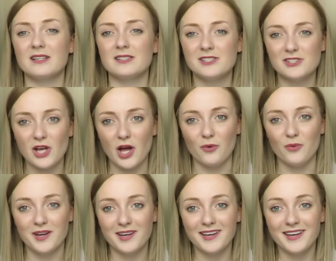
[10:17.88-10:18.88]
so
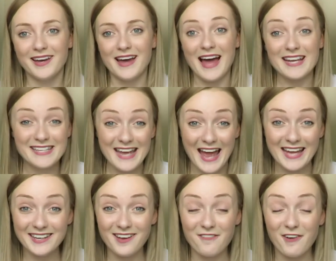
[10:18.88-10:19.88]

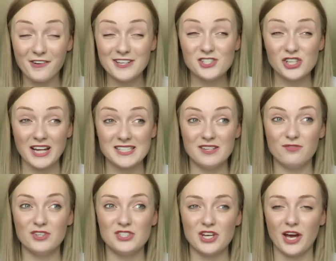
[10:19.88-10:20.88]
again, a very chatty
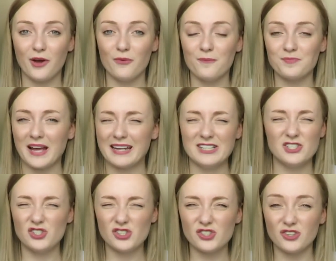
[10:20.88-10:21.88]
video, and
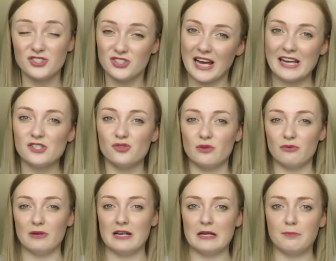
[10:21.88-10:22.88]
it's just on stationery
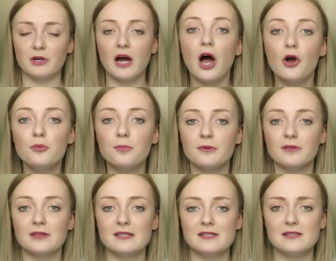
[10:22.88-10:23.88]
really, but I hope
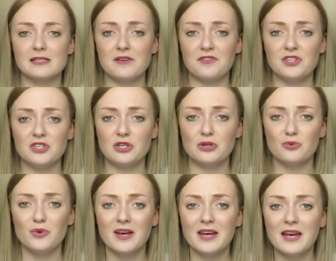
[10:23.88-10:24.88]
this has given you